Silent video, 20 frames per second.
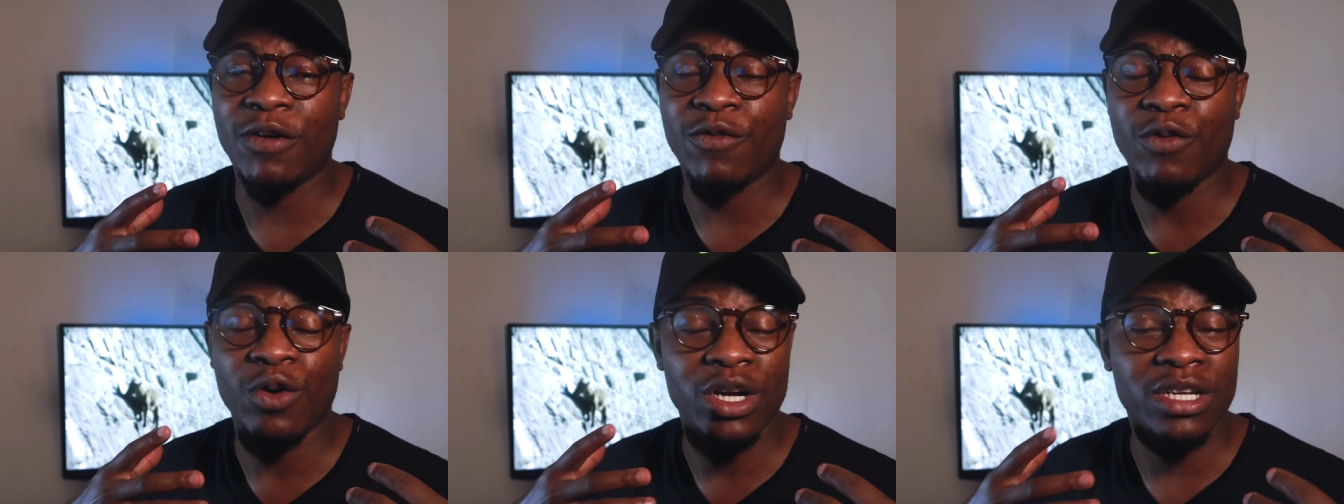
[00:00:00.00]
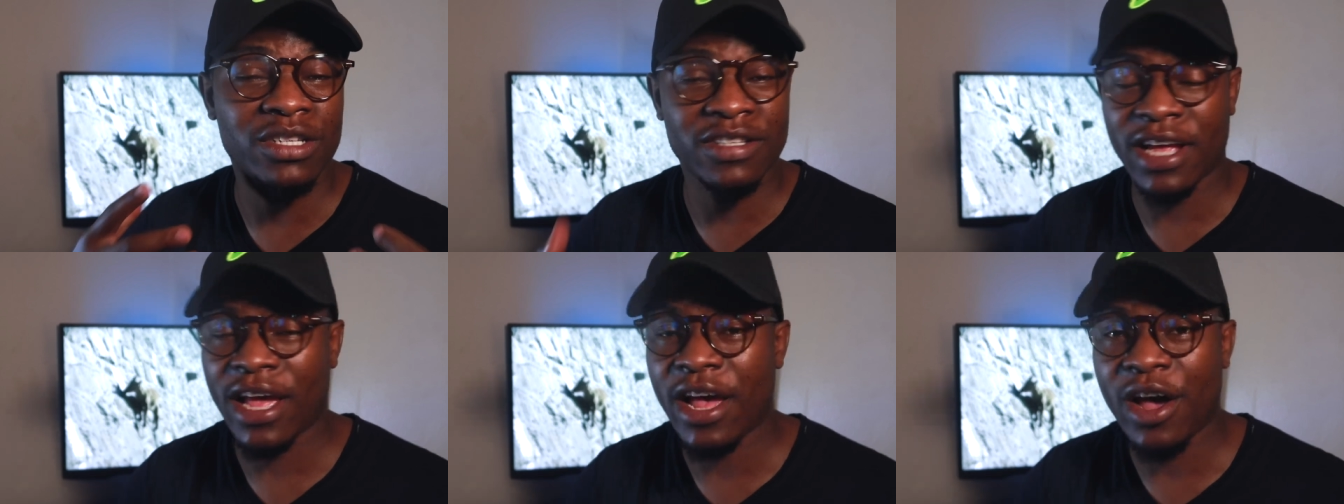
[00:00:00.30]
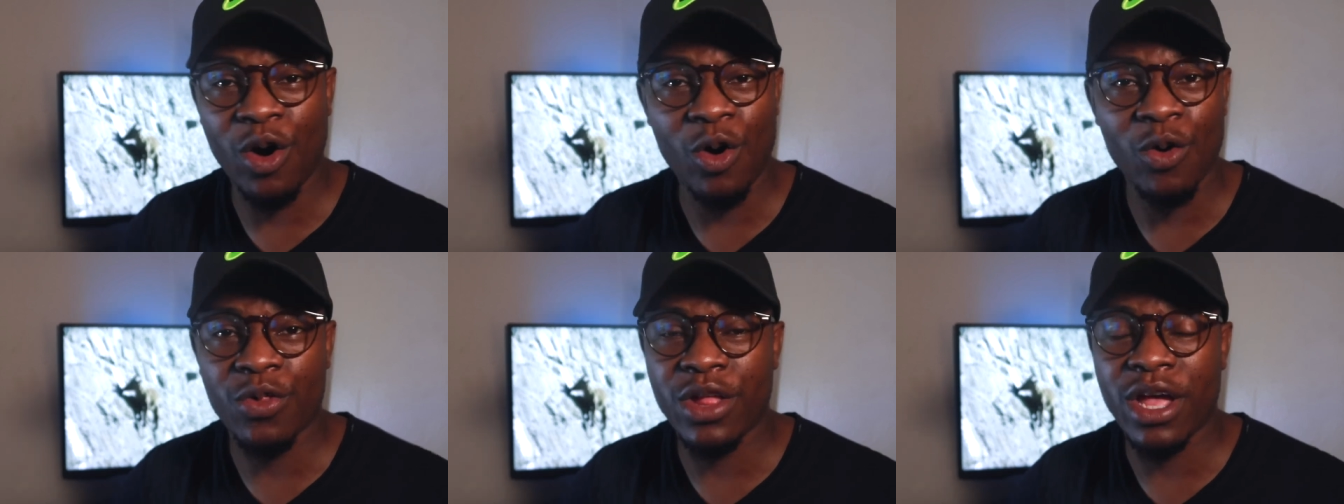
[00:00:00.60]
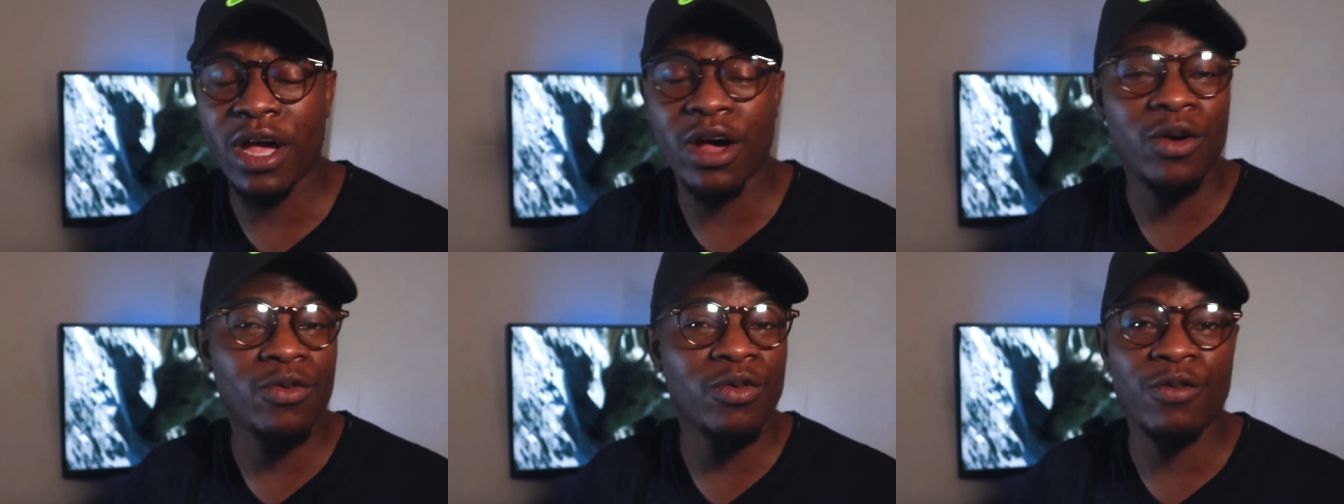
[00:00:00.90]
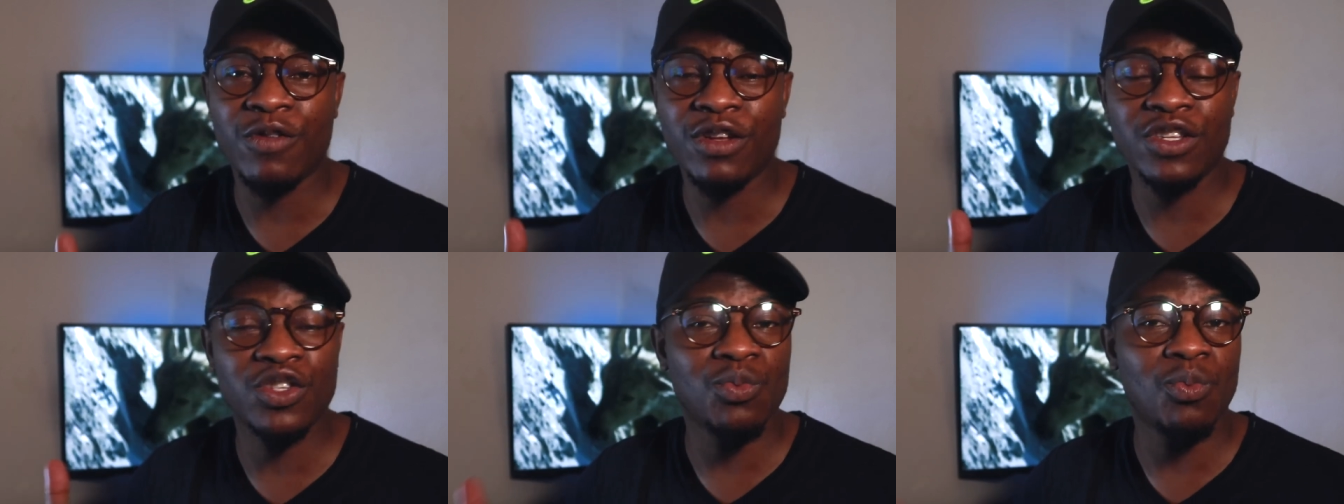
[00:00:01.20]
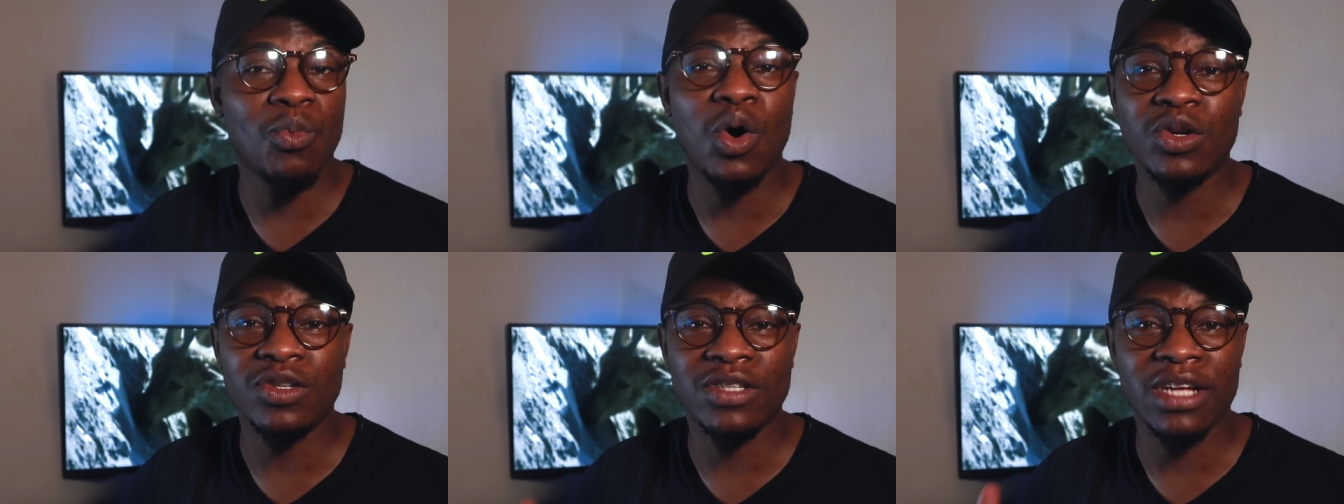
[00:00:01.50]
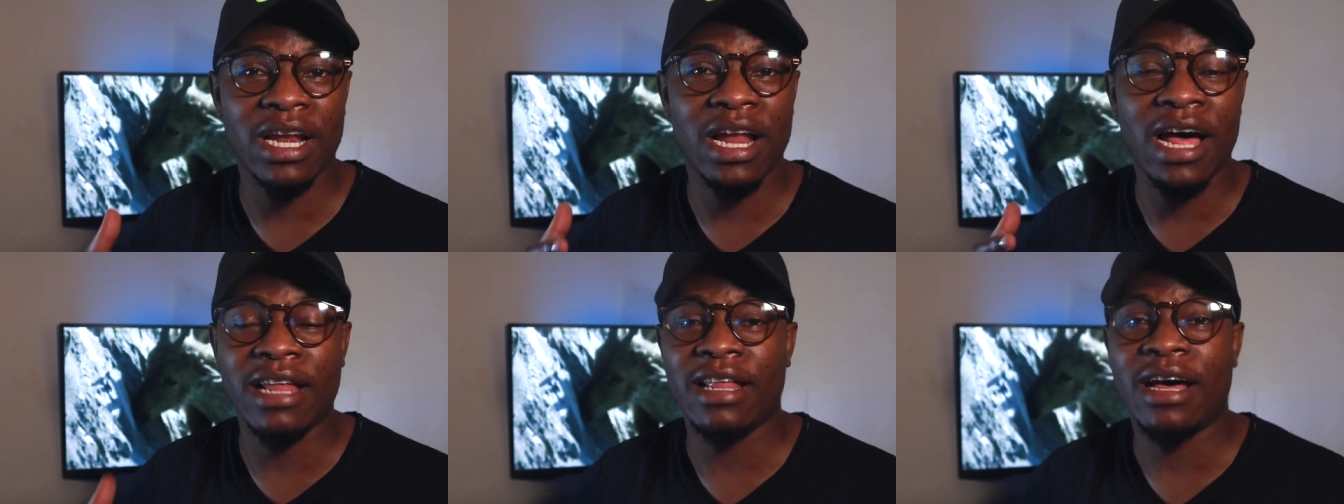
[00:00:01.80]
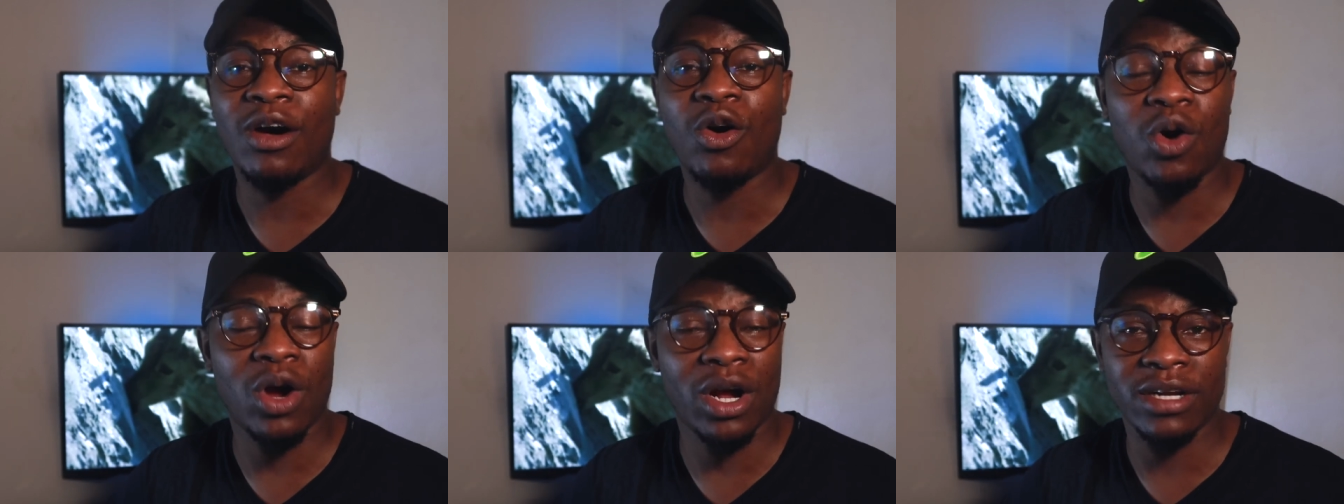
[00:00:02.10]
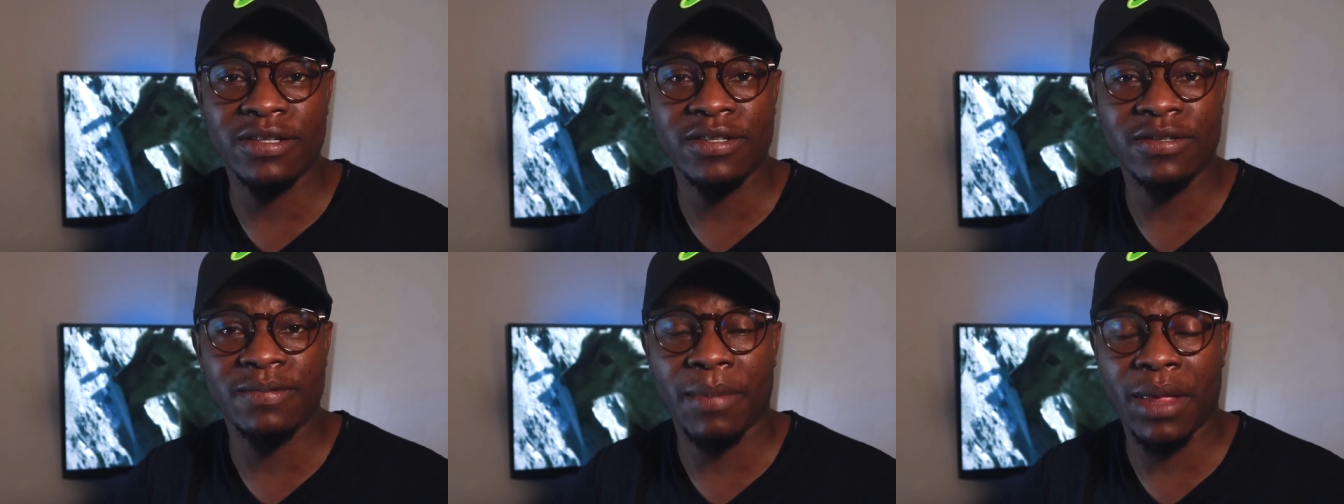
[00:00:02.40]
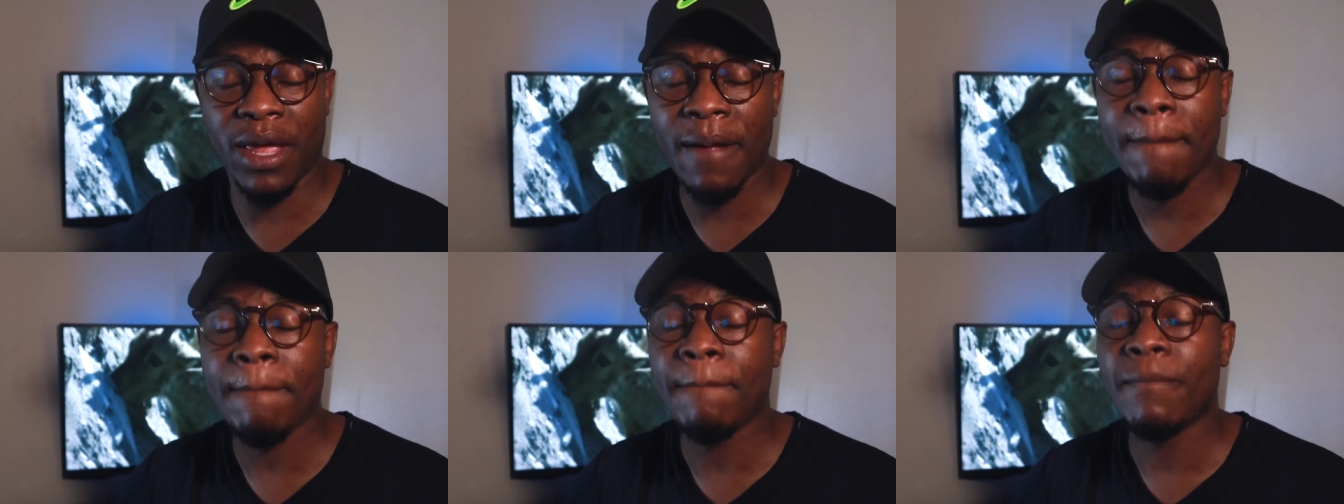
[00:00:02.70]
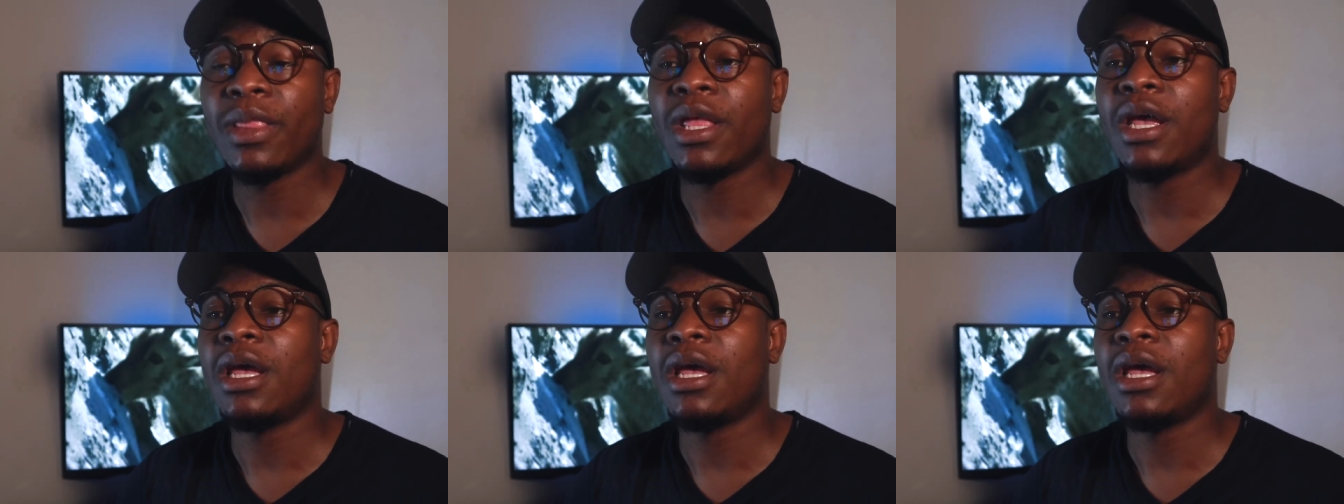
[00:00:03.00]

for its health the health of its bones and other organs okay